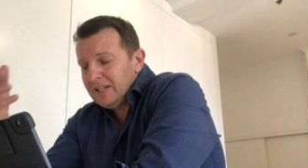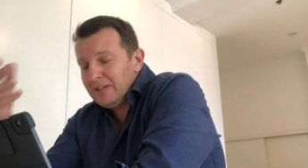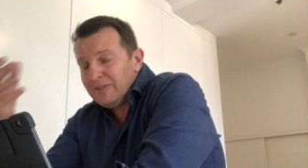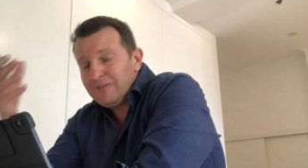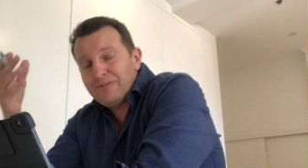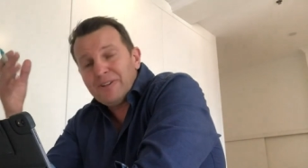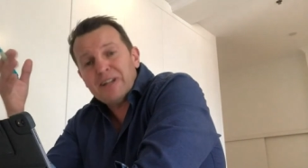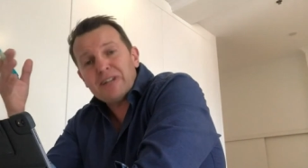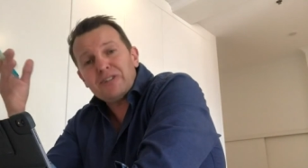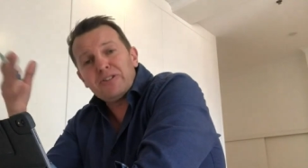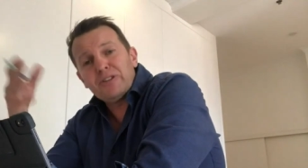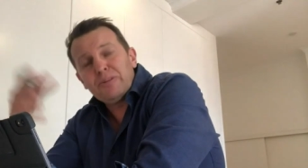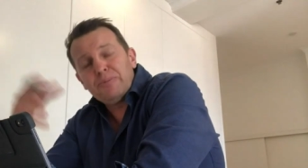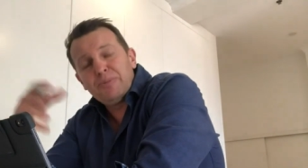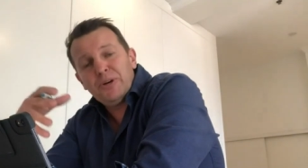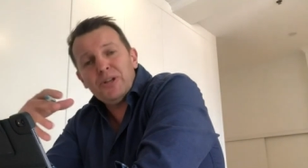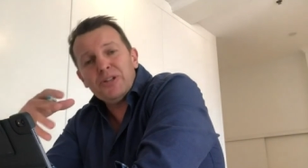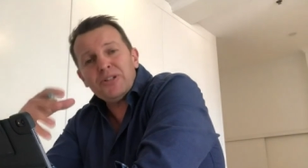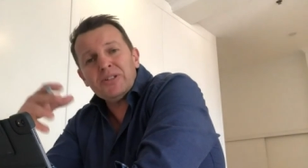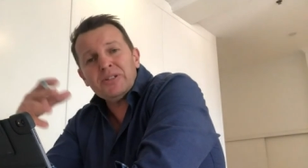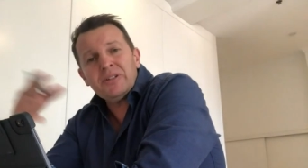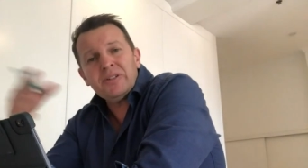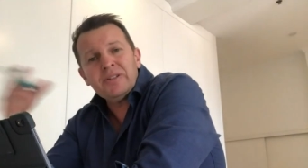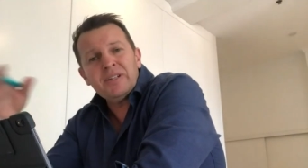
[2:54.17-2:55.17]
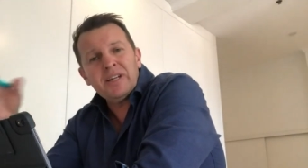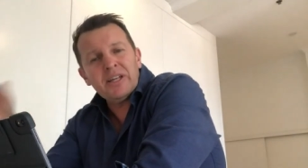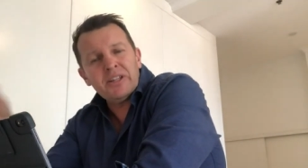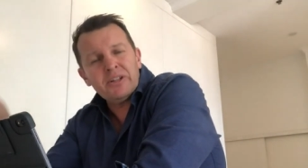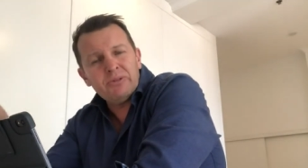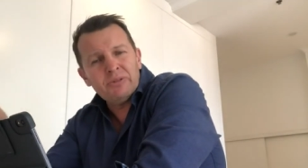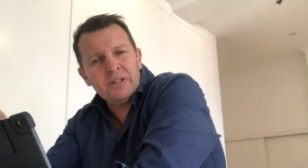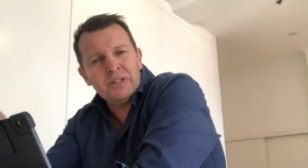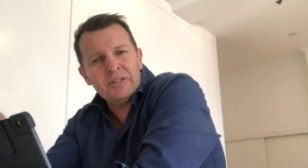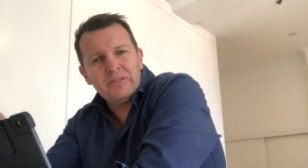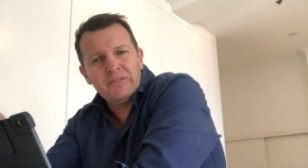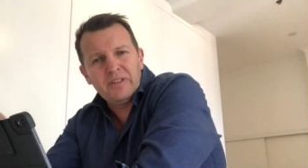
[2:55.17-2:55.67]
In fact, the person on the
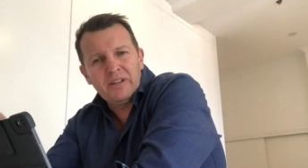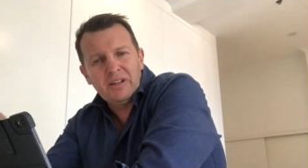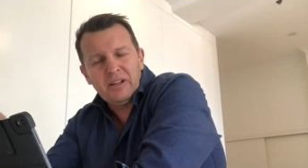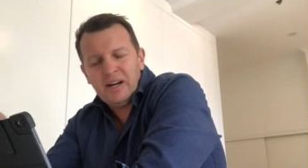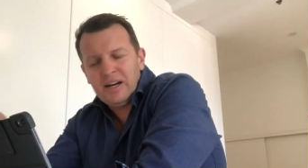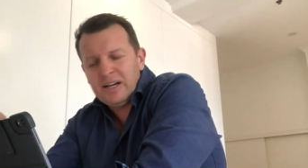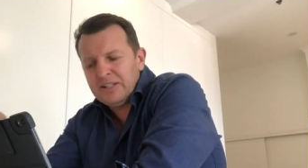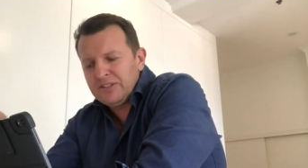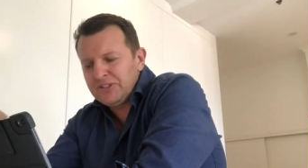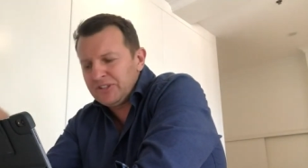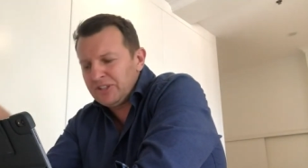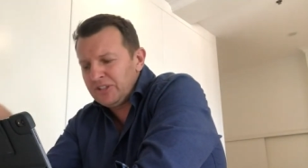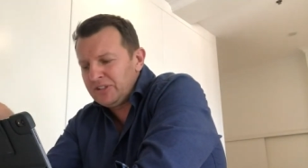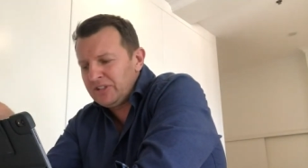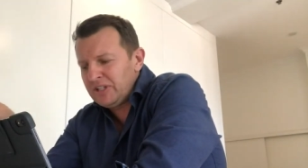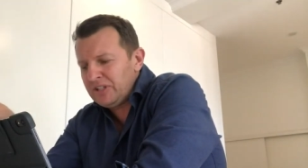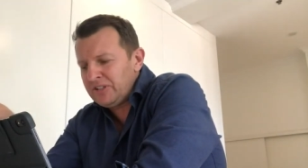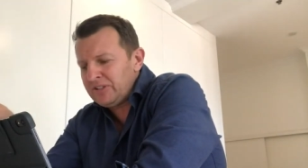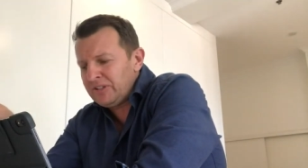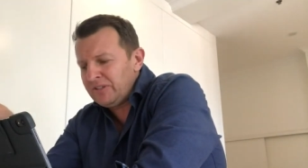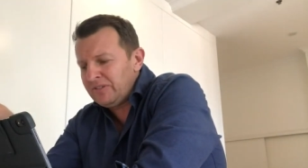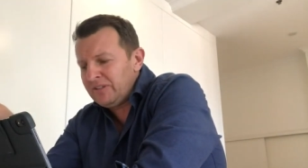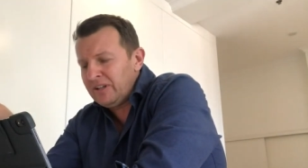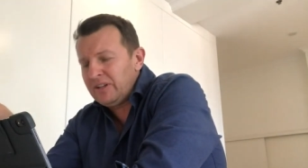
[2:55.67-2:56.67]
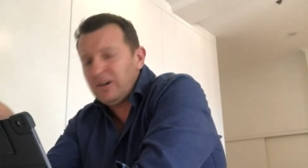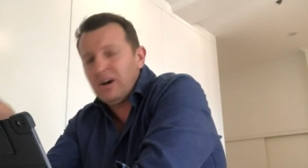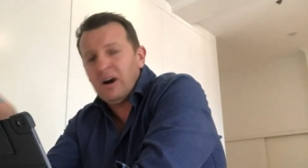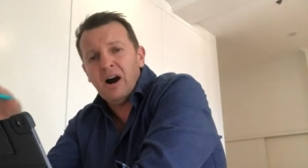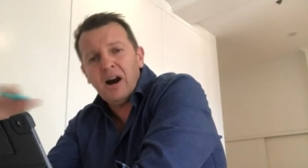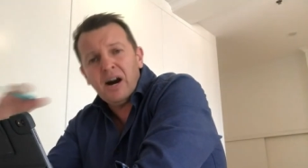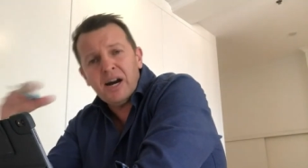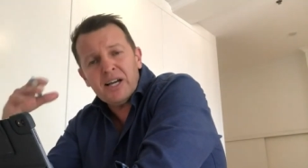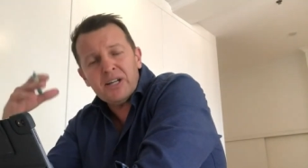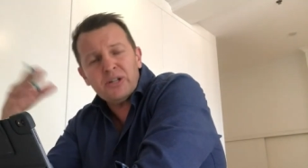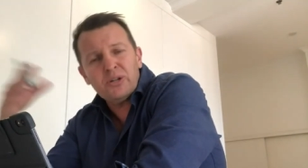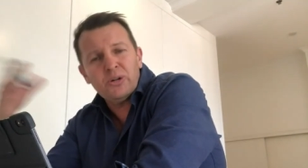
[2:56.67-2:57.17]
other end of the line suggested that
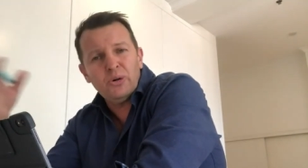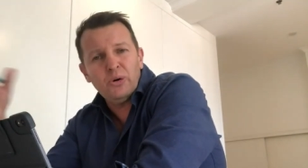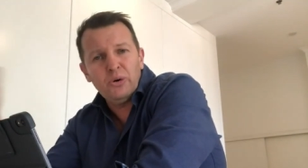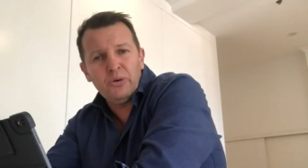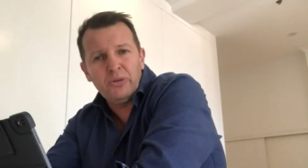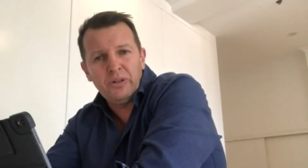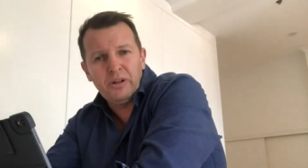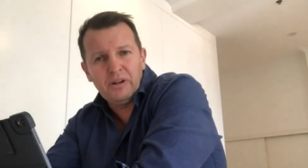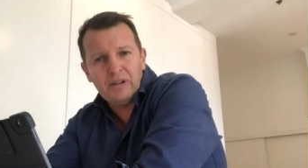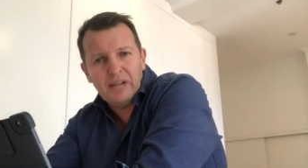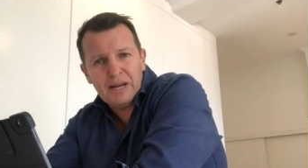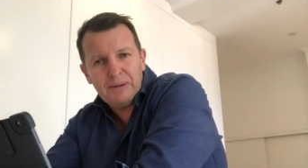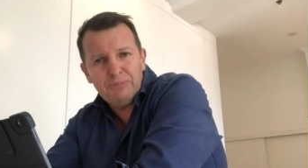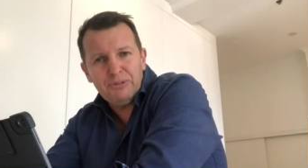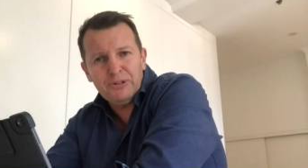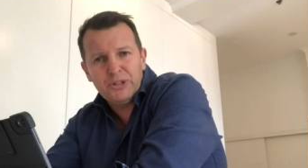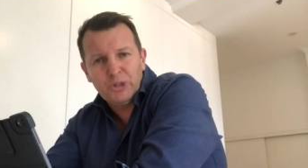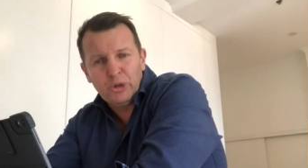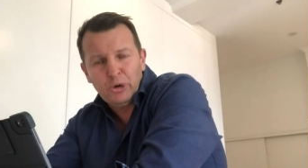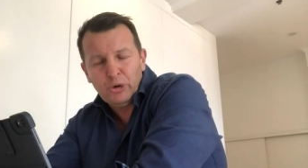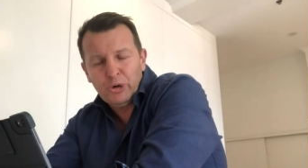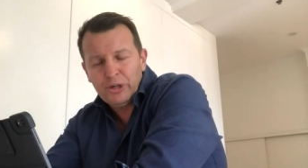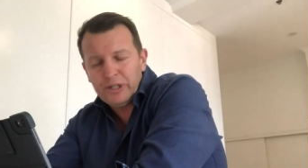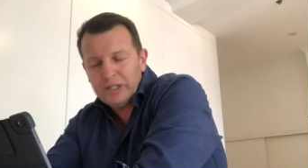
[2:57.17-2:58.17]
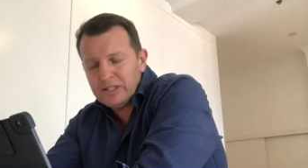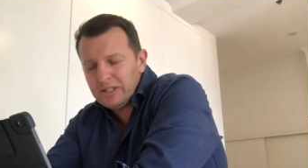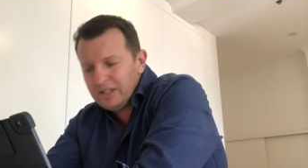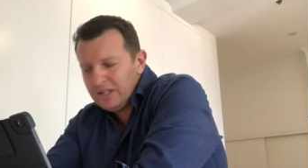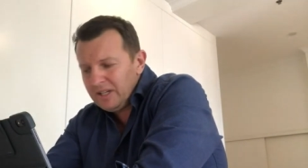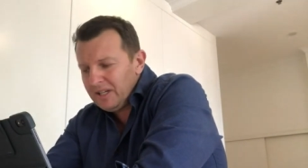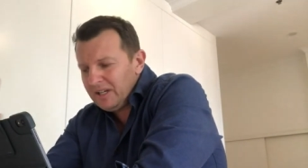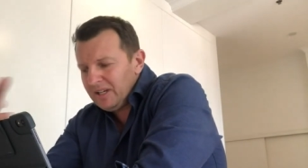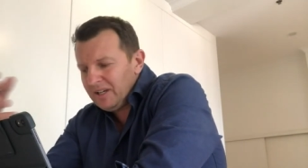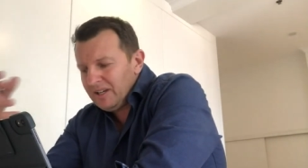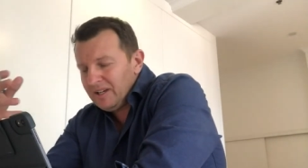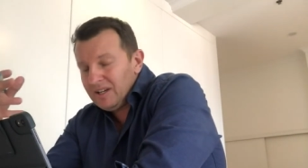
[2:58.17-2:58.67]
I call the laboratory
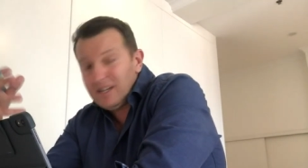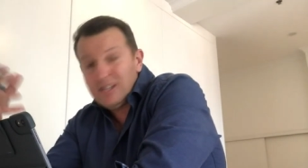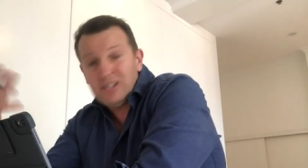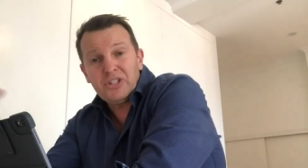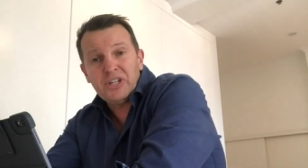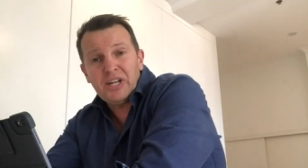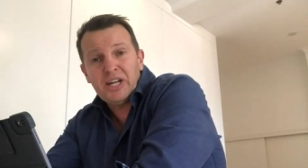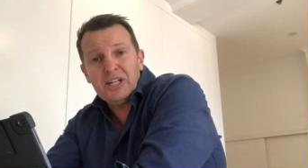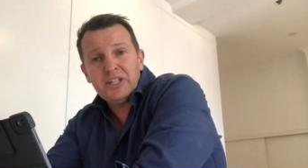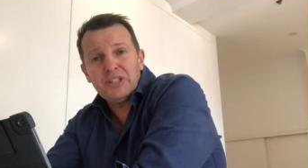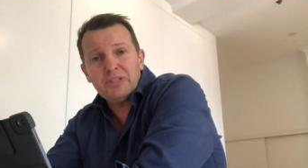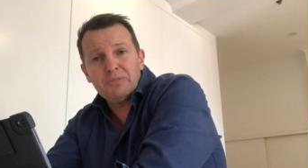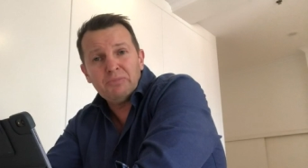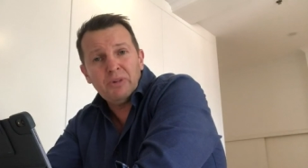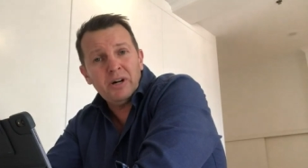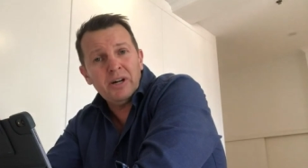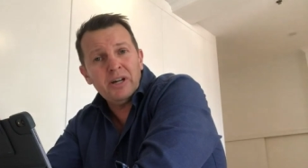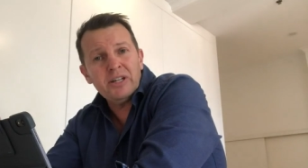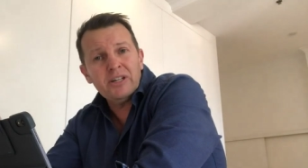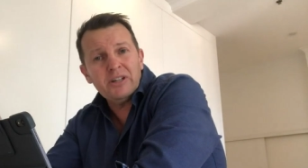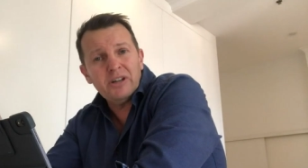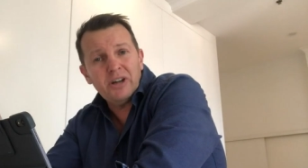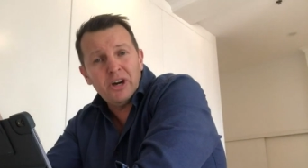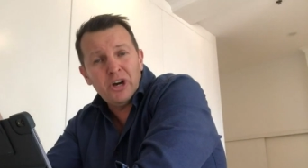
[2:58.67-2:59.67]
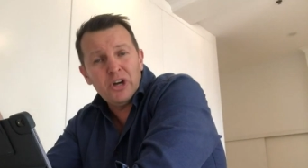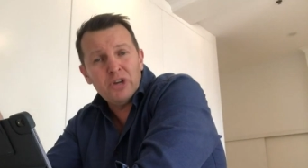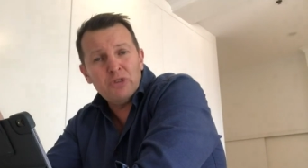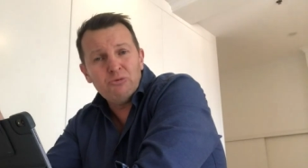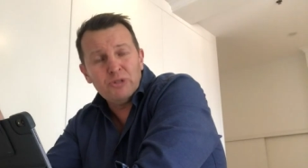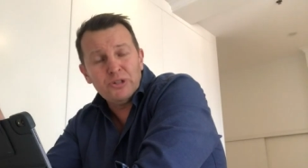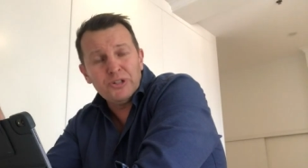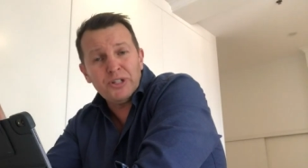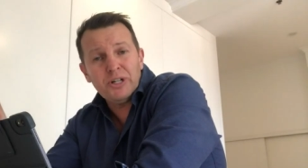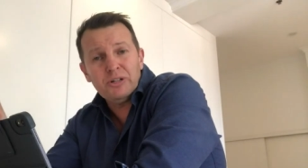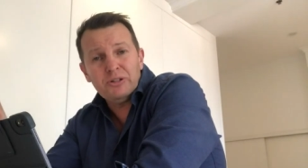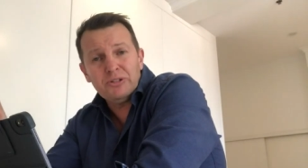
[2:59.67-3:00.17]
and chase my own
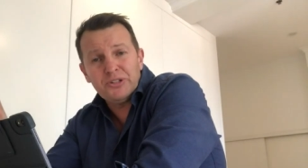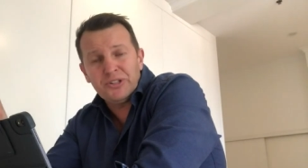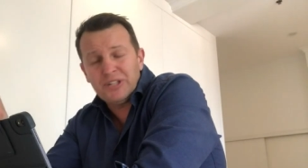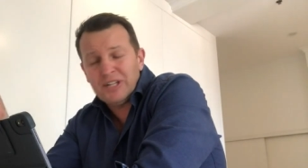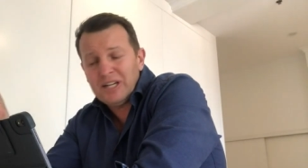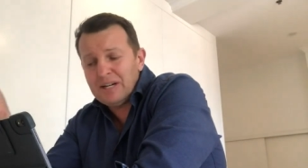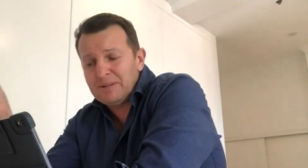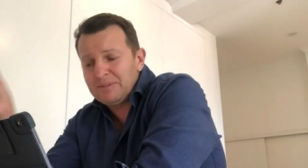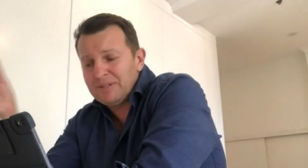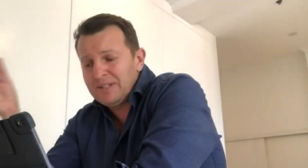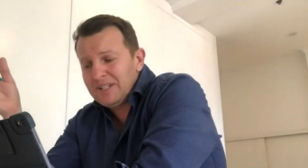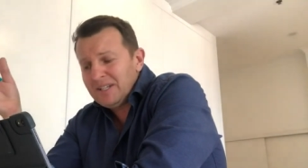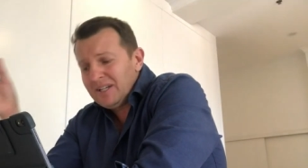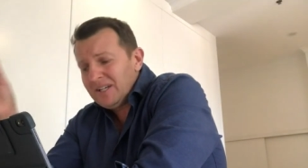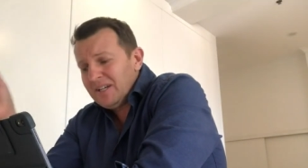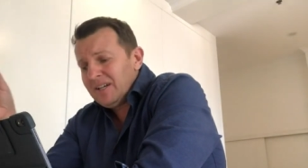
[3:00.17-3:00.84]
results up.